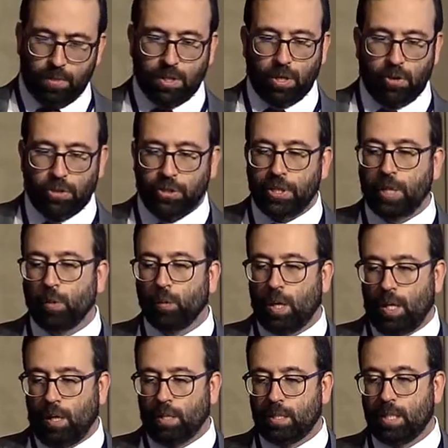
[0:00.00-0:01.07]
Sargent and Neil
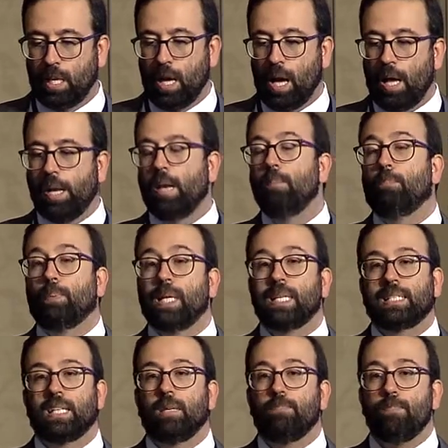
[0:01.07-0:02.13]
Wallace, an
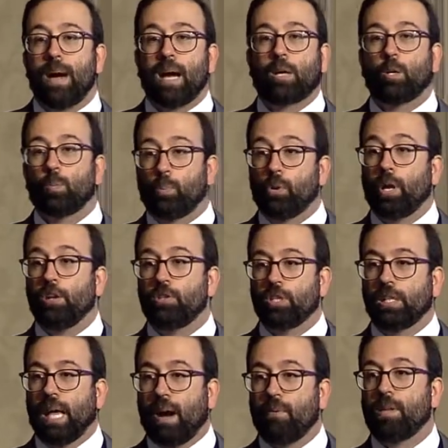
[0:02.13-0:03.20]
unpleasant
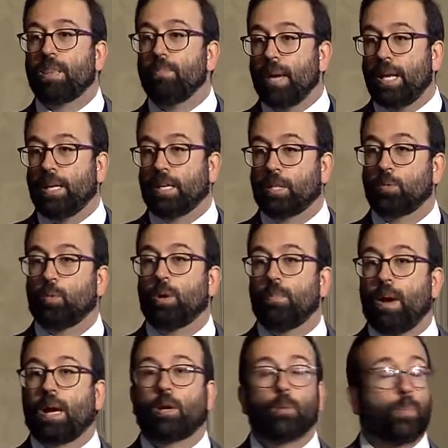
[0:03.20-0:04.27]
macroprudential arithmetics where
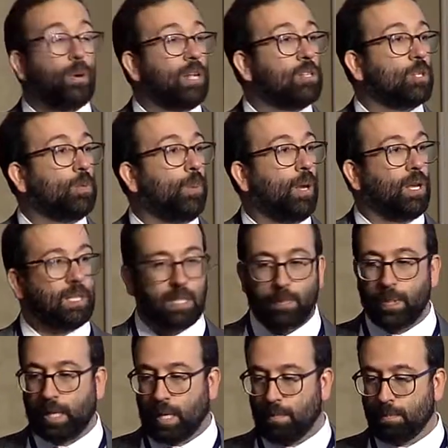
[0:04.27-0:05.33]
macroprudential policy
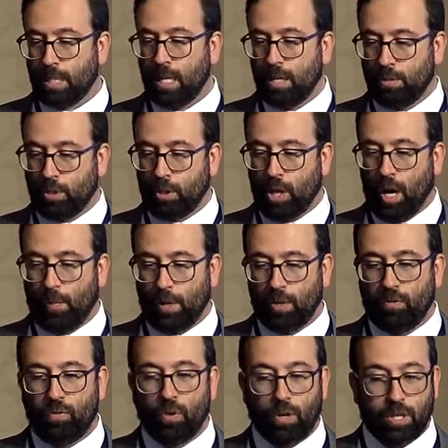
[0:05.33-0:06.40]
becomes the dominant
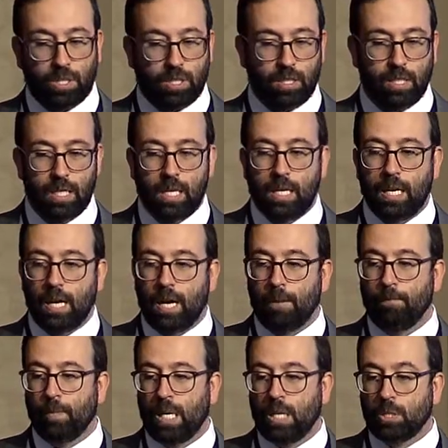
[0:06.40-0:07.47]
force?
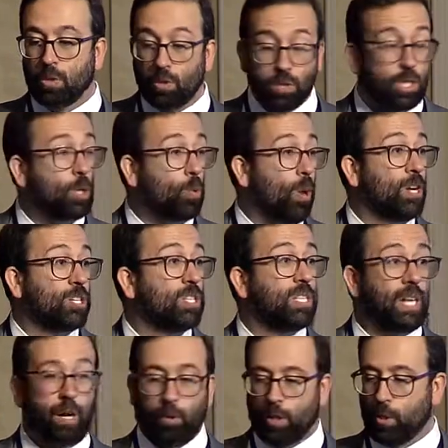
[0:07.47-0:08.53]
Um, so those are the questions
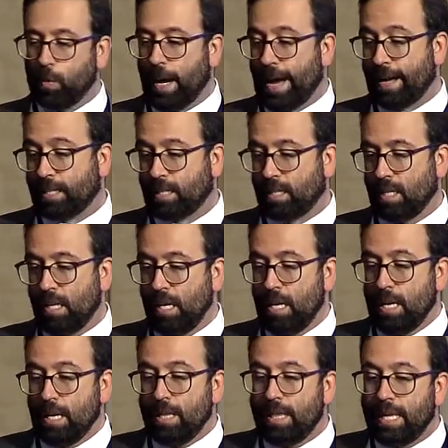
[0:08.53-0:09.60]
that I want to ask.
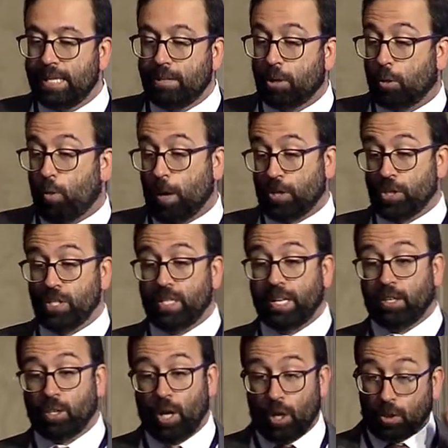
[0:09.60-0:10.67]
These are questions
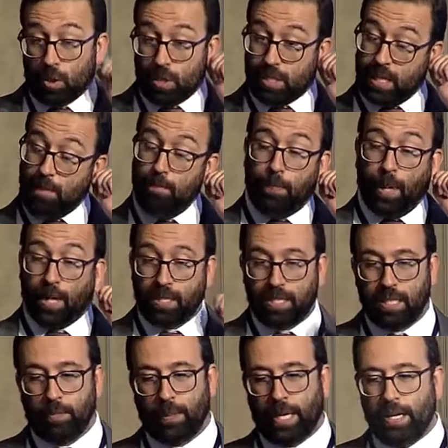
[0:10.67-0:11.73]
that talk to some policy
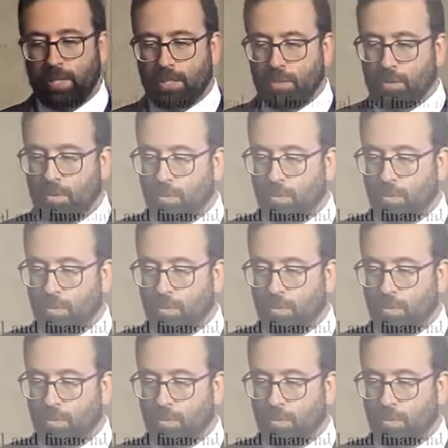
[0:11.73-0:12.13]
debates, so